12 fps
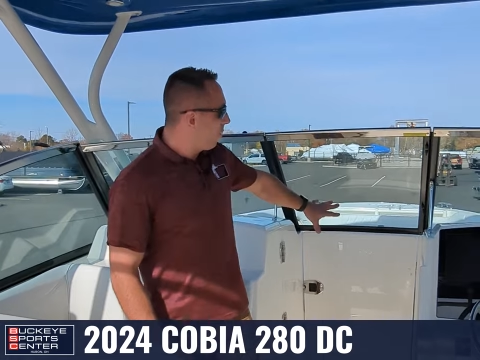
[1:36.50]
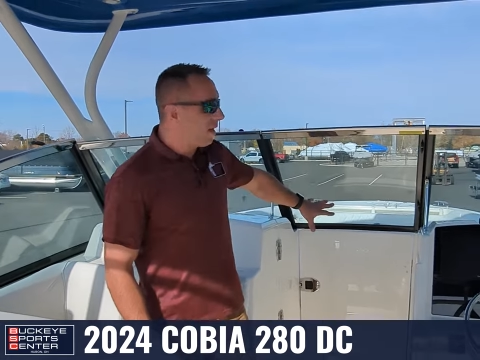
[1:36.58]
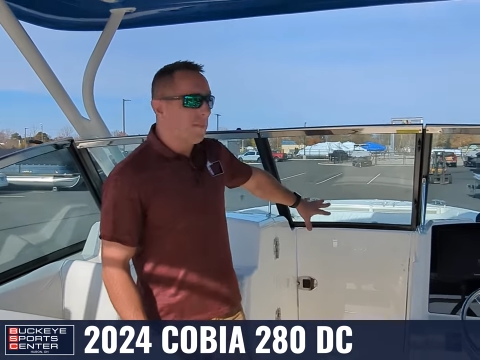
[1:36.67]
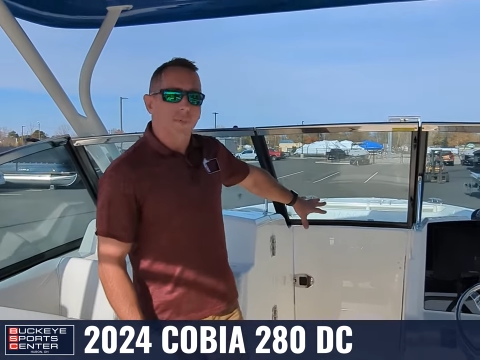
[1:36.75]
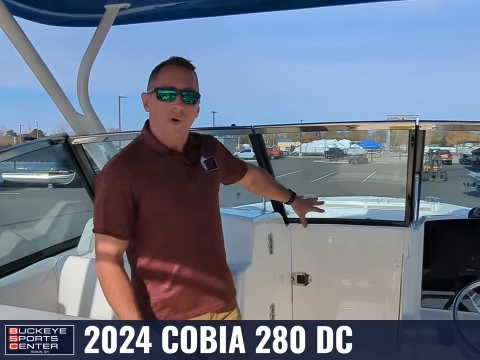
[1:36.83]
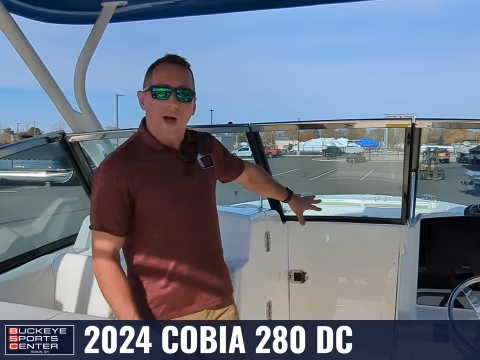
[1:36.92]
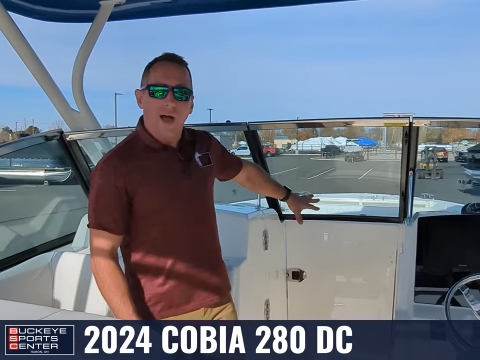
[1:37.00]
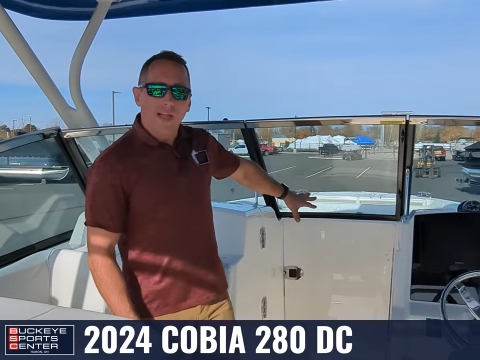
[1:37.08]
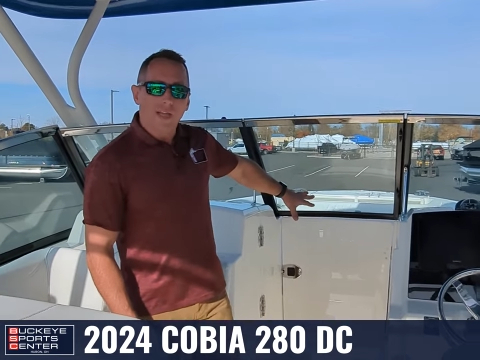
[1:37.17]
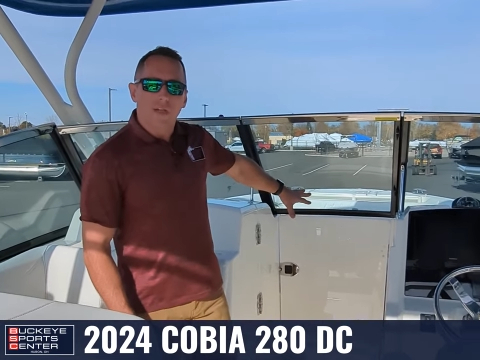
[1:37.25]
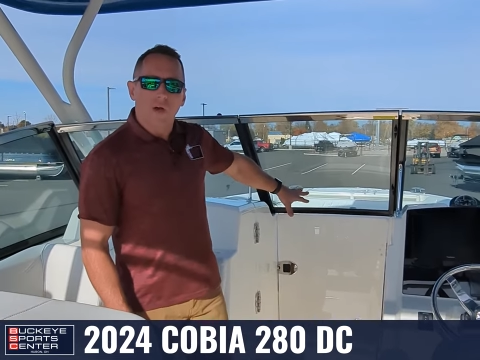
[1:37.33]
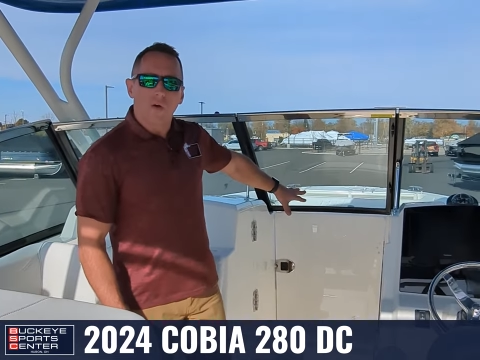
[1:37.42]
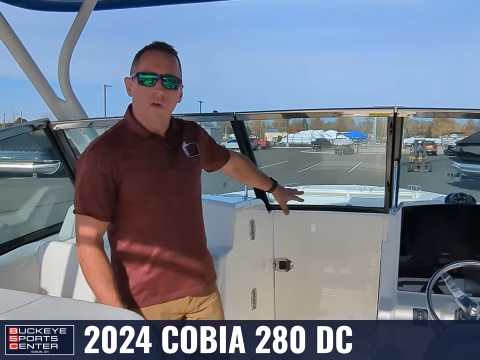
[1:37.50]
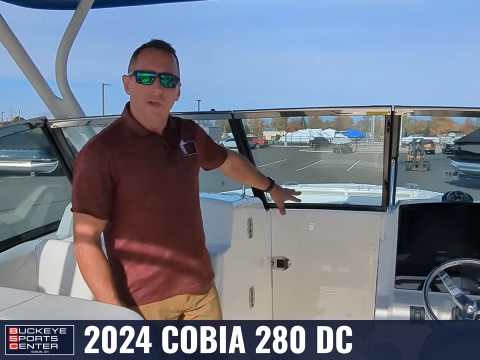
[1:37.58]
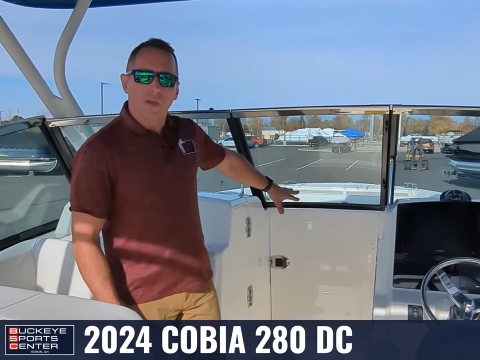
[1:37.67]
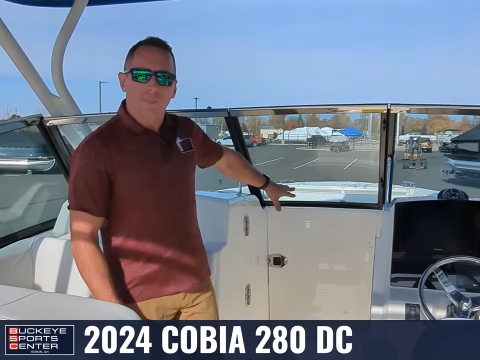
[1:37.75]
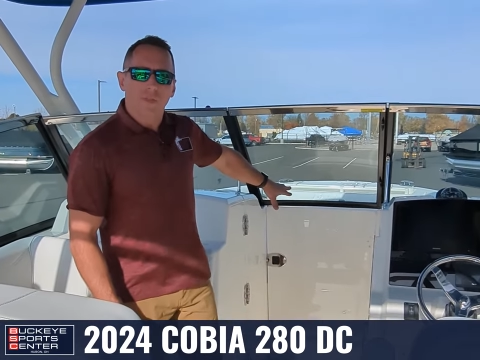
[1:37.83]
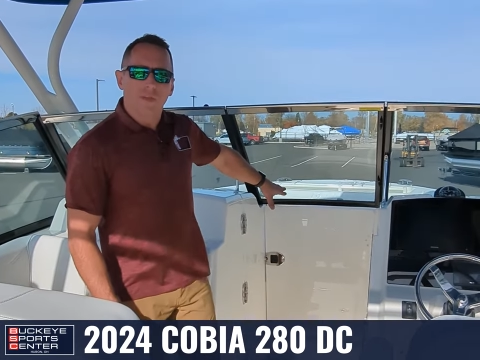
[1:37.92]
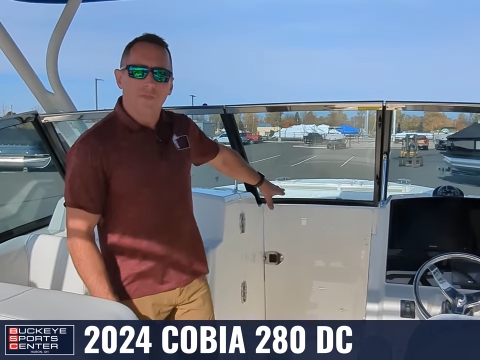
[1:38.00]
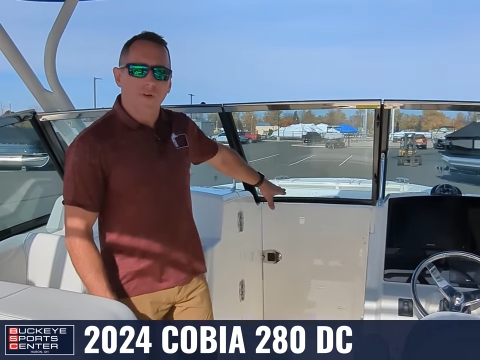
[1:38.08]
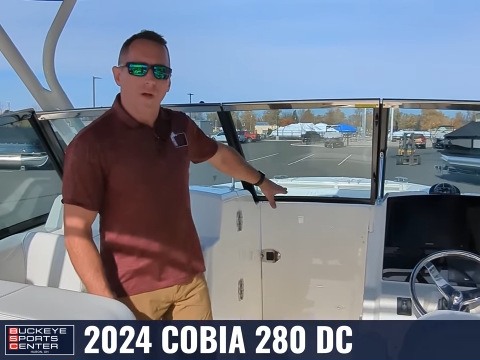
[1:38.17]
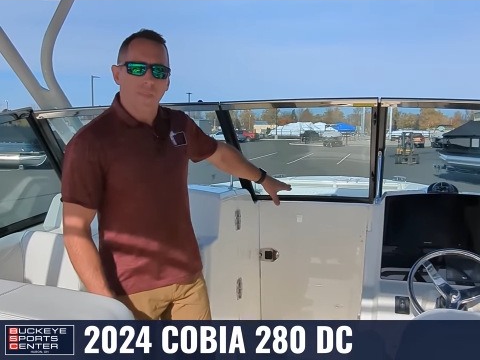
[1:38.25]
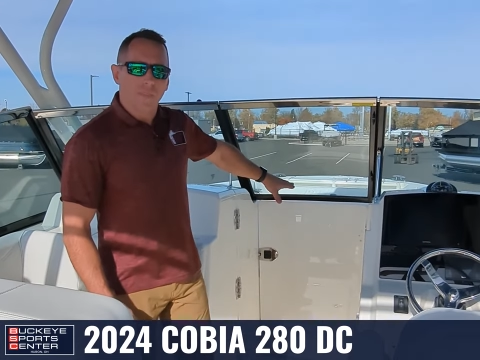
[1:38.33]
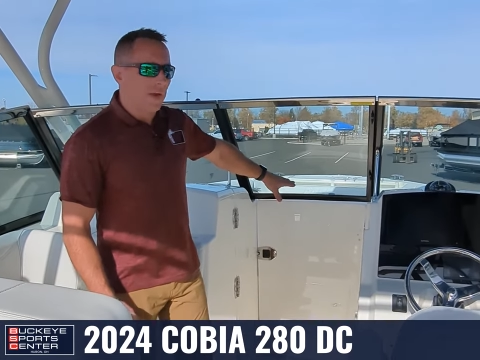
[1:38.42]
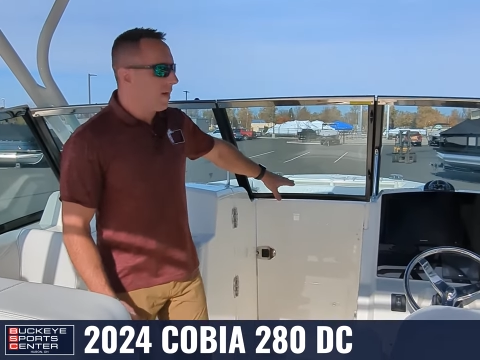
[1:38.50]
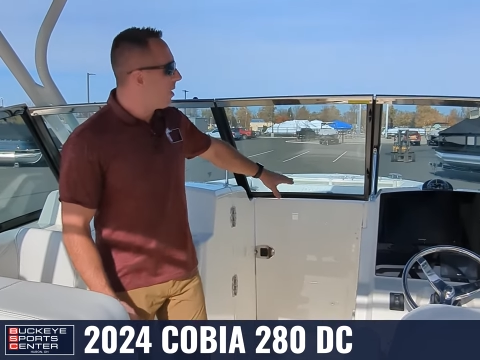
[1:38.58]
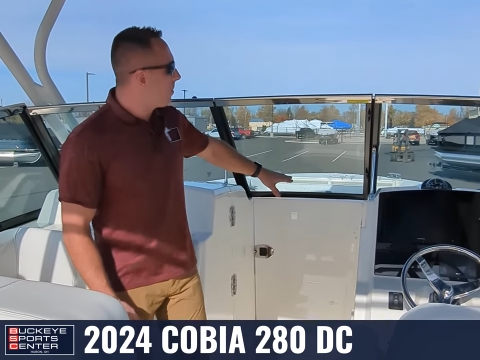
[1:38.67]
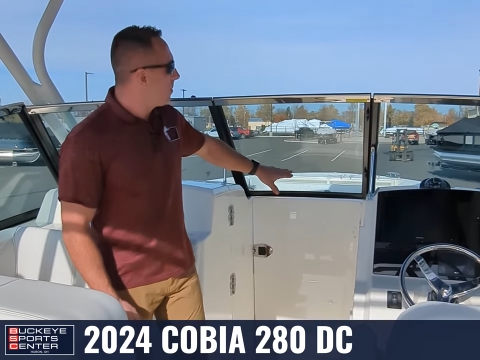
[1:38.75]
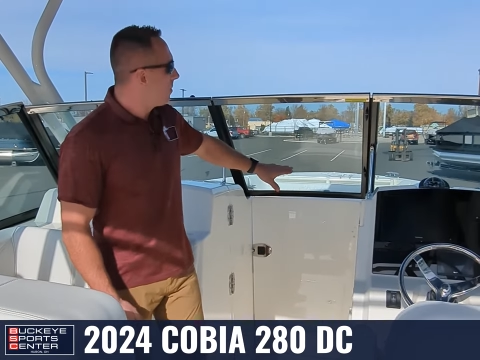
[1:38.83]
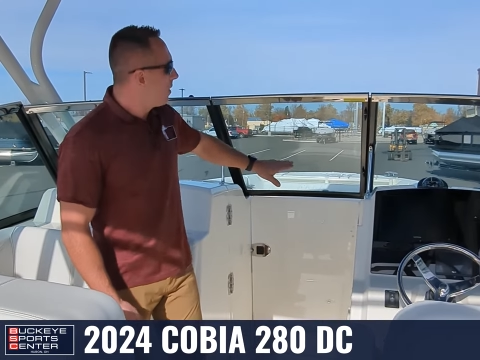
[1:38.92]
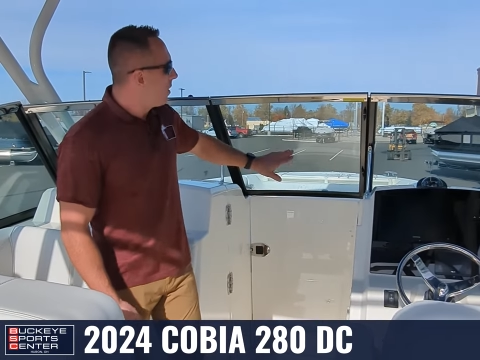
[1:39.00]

wind block going up in the front there.